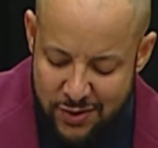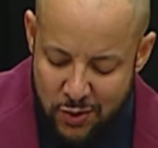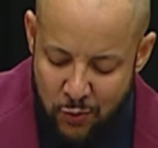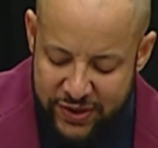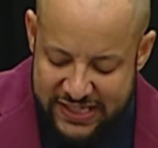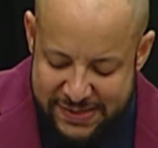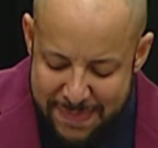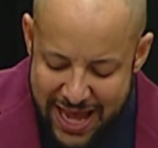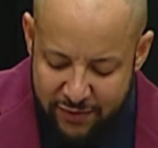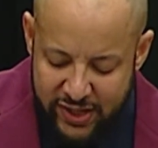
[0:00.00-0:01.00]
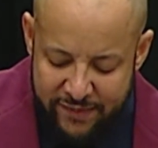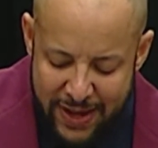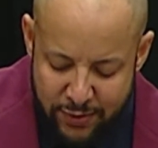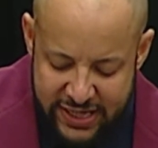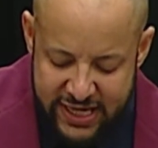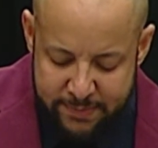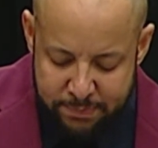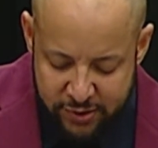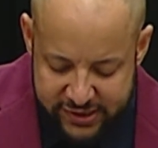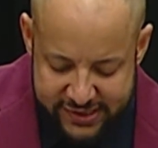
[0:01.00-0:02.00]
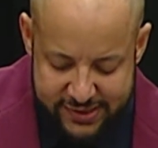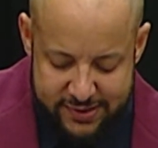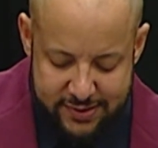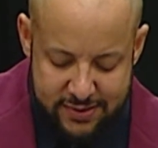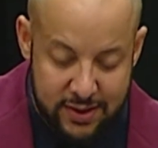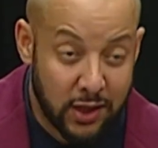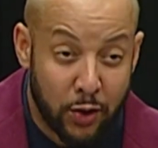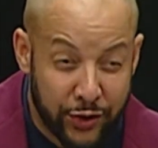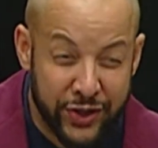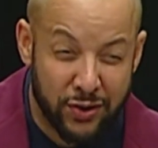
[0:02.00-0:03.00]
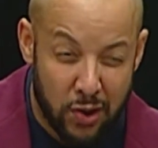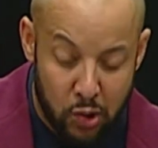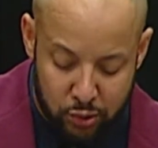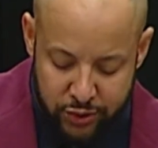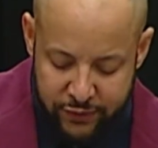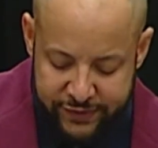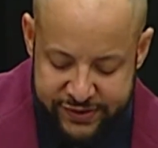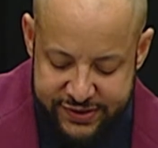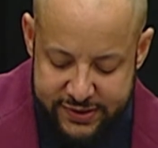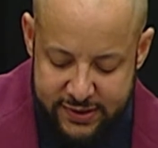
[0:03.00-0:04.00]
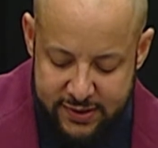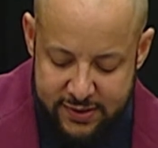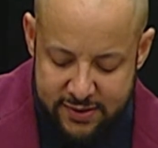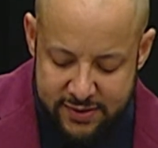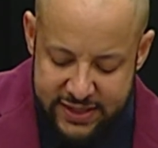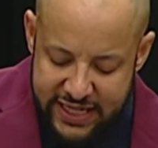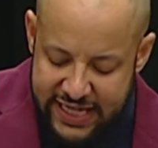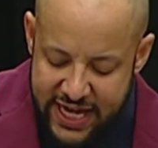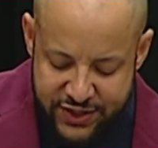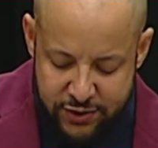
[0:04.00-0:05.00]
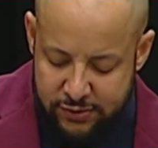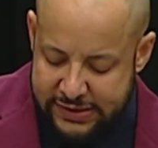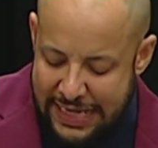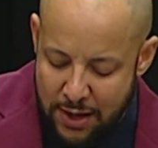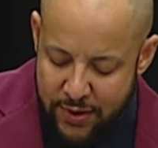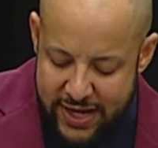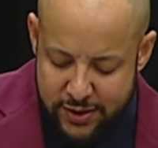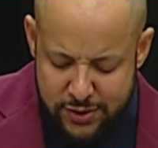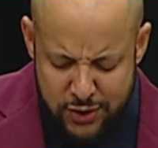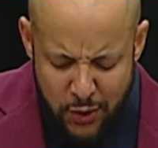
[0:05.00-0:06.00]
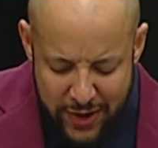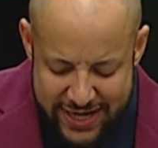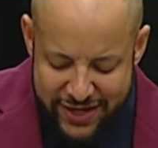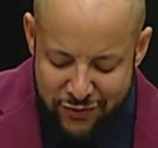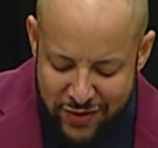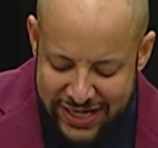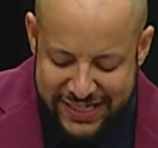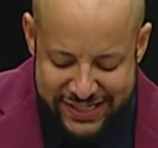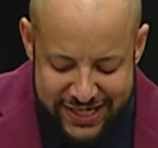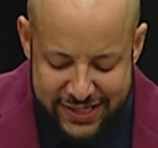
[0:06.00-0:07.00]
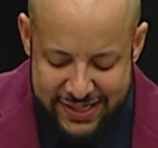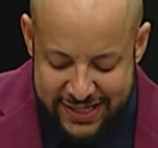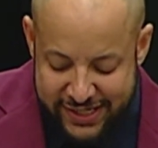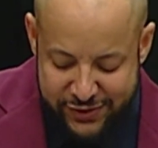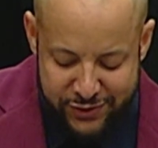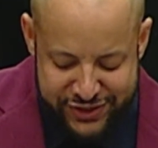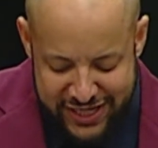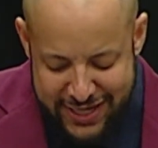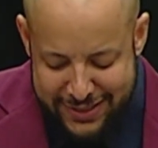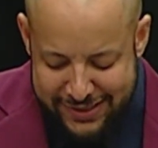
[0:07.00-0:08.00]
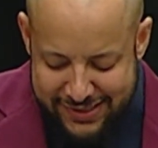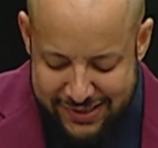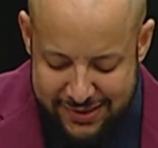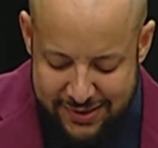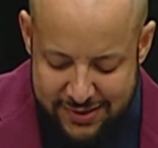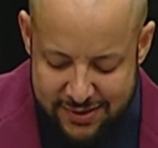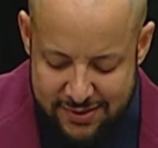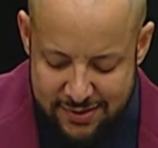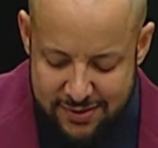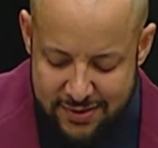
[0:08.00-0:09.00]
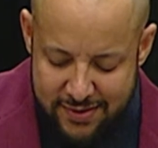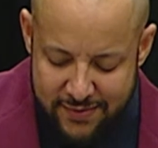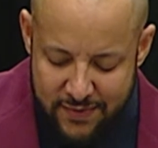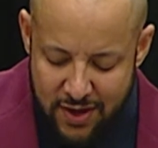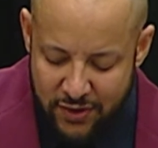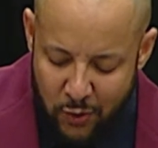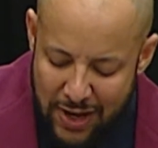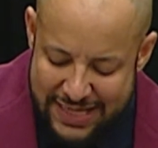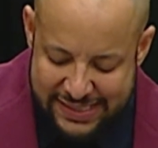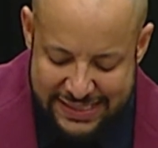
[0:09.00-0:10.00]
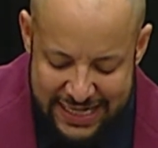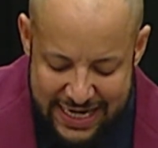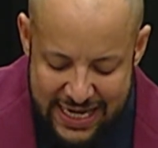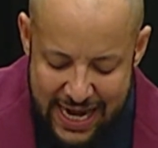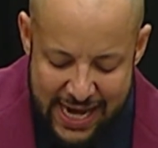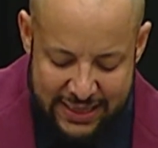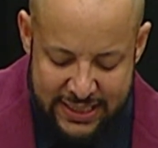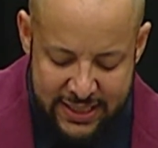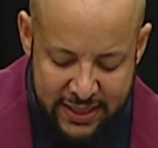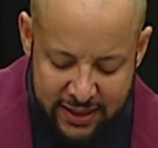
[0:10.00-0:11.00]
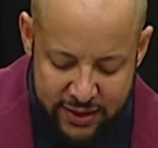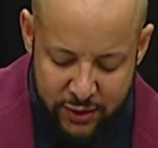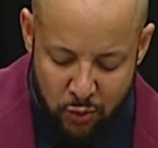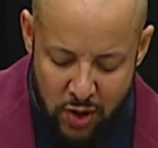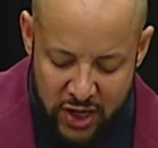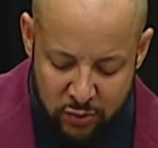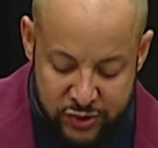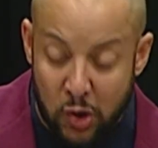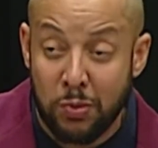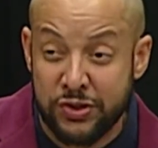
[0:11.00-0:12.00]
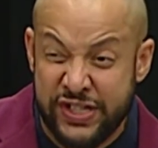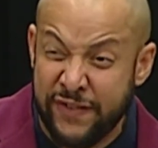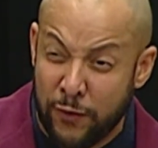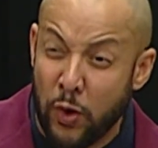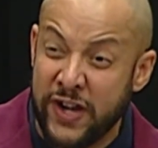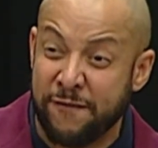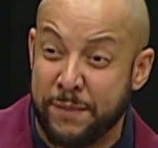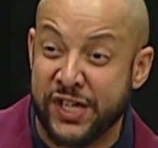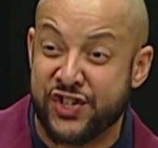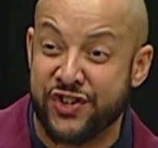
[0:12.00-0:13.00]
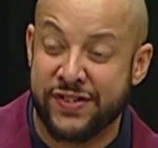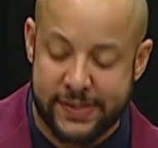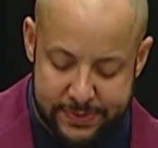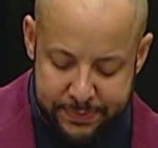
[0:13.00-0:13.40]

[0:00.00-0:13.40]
with a smattering of outdated books, colonial holdovers, the occasional tow-headed, ruddy-cheeked Dicks or Janes. Otherwise, the tiny island in the clear water was almost devoid of pictures.